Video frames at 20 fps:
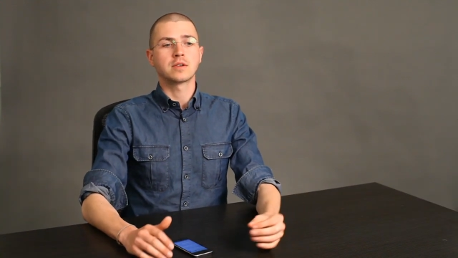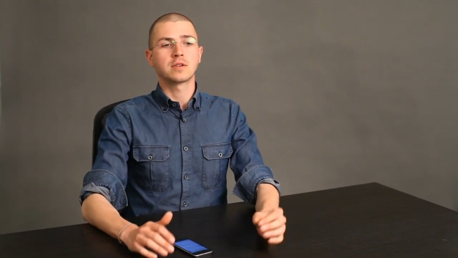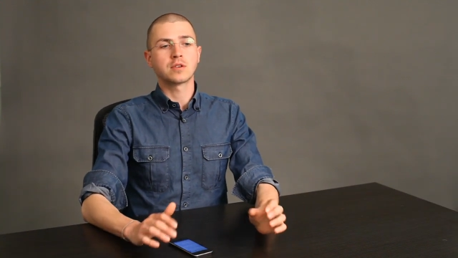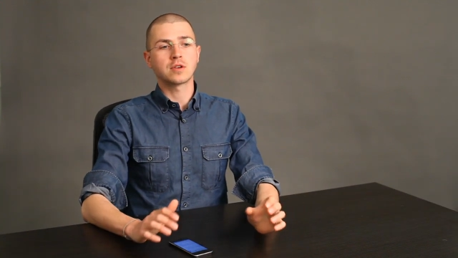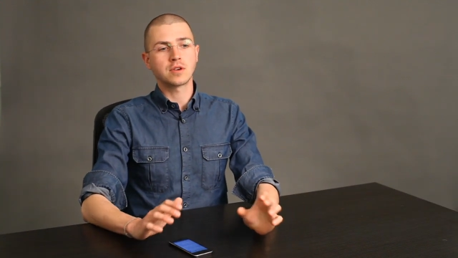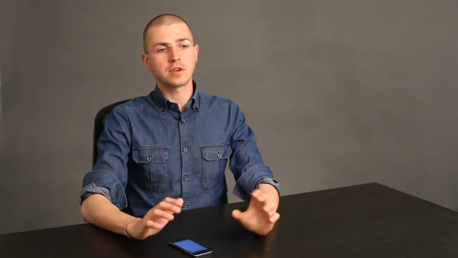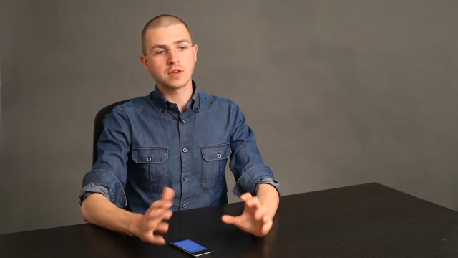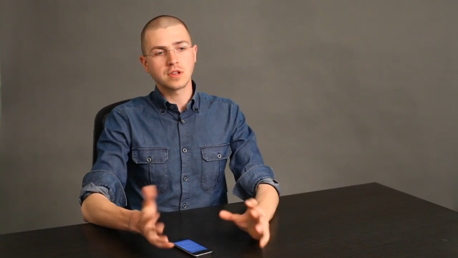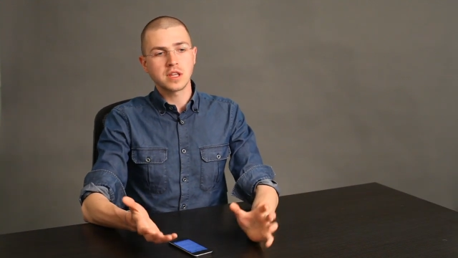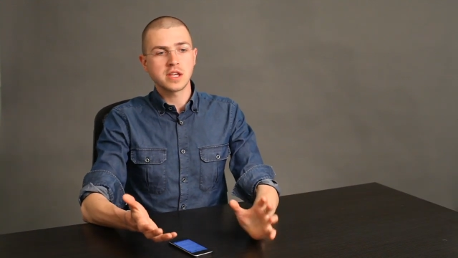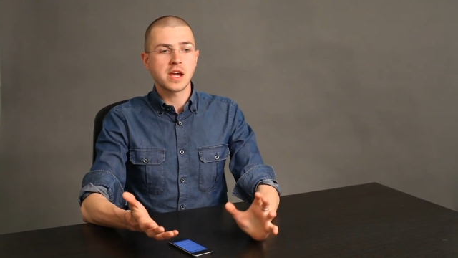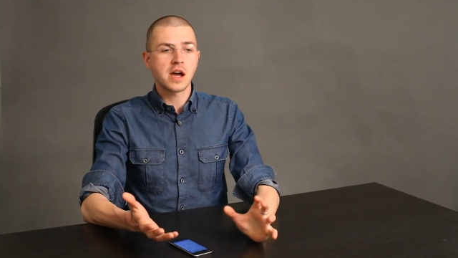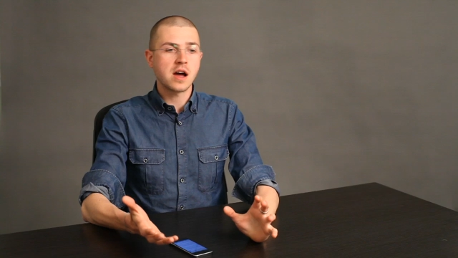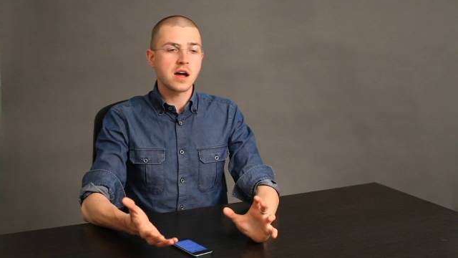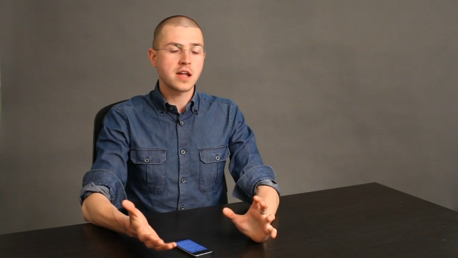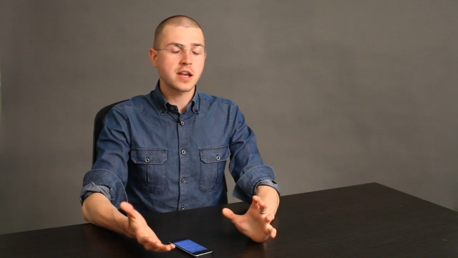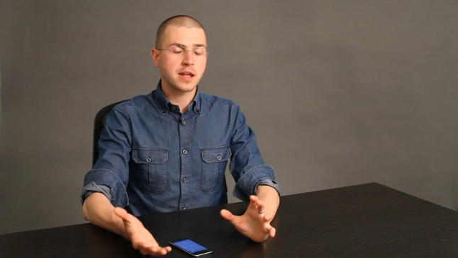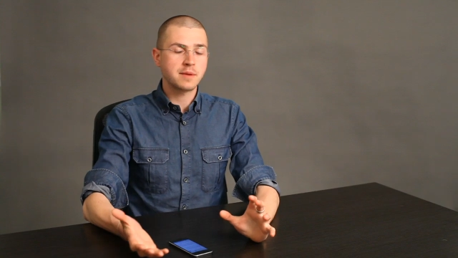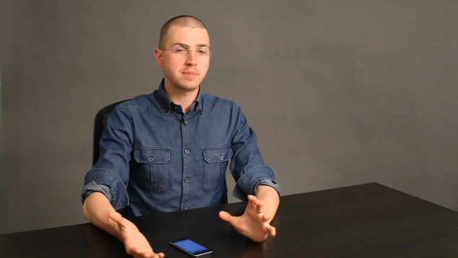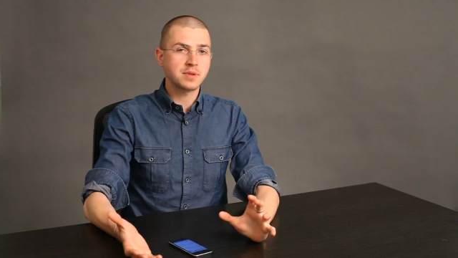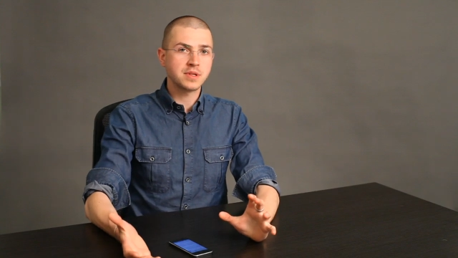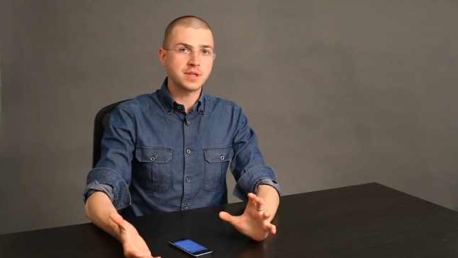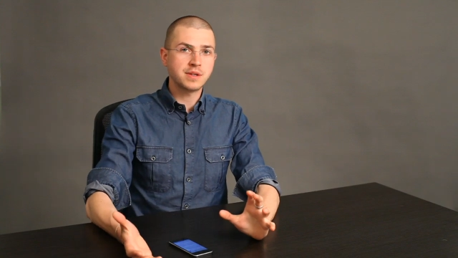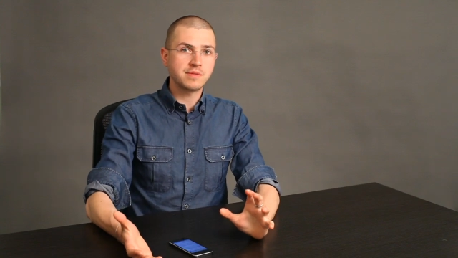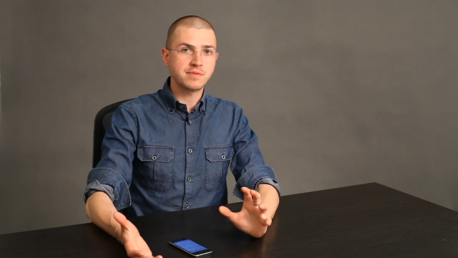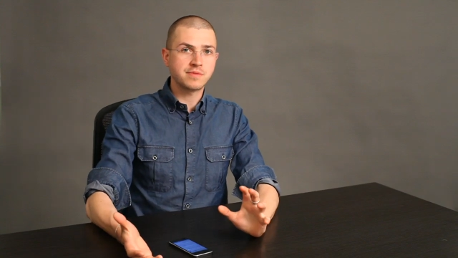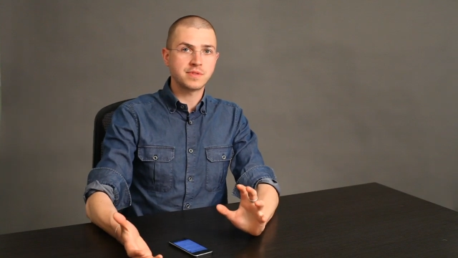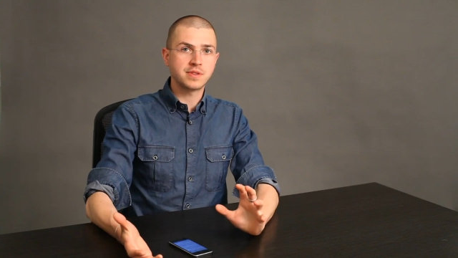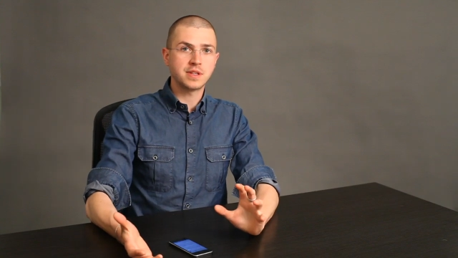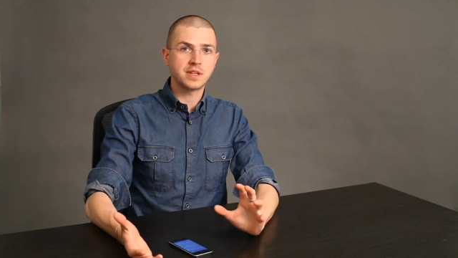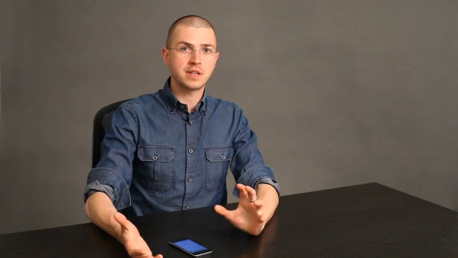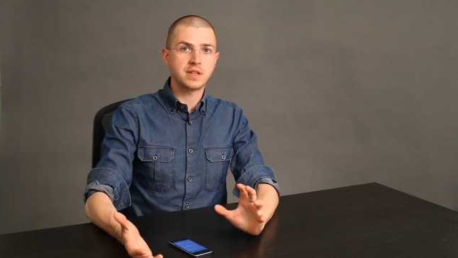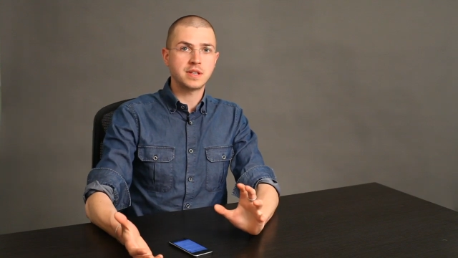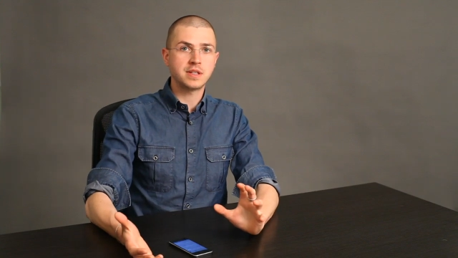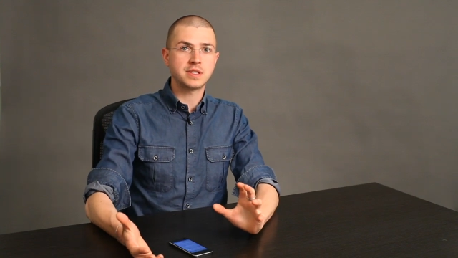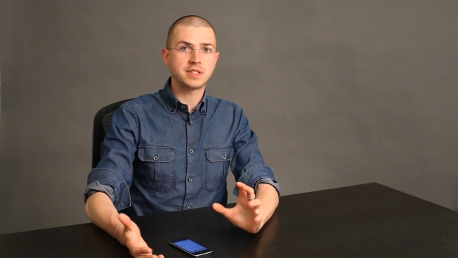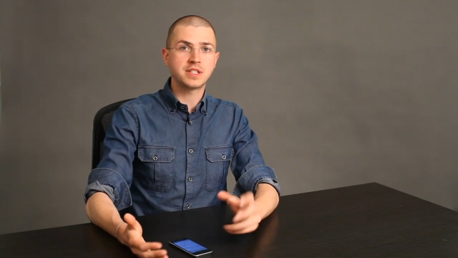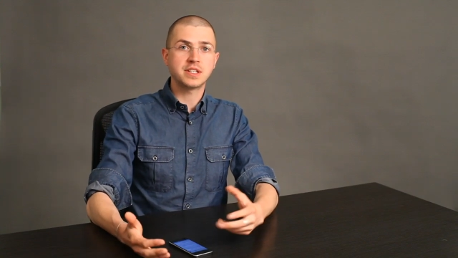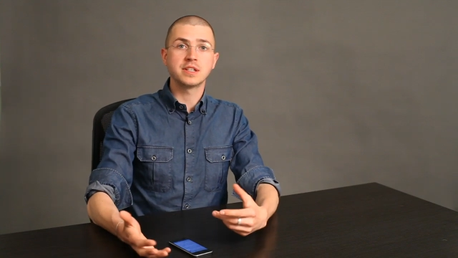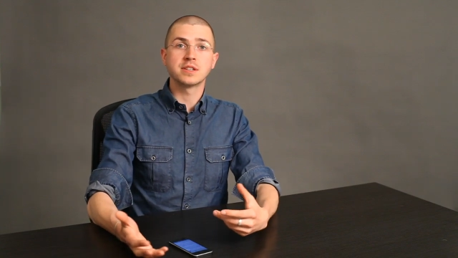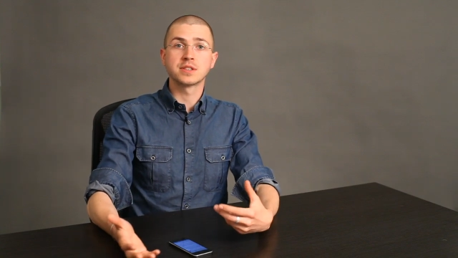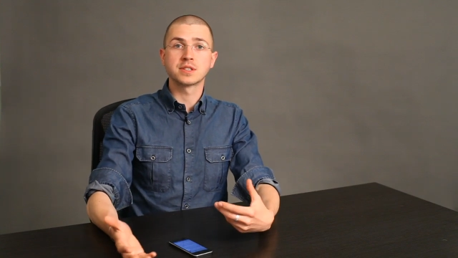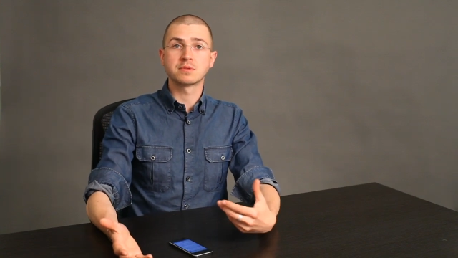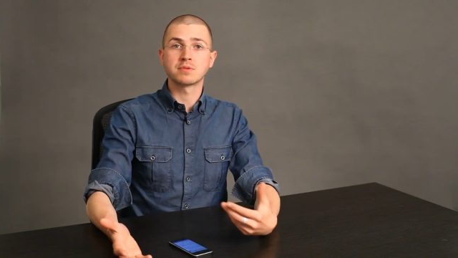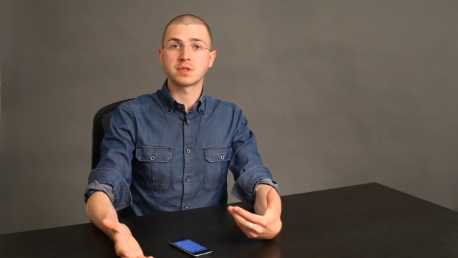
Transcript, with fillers: early on, I believe, the deals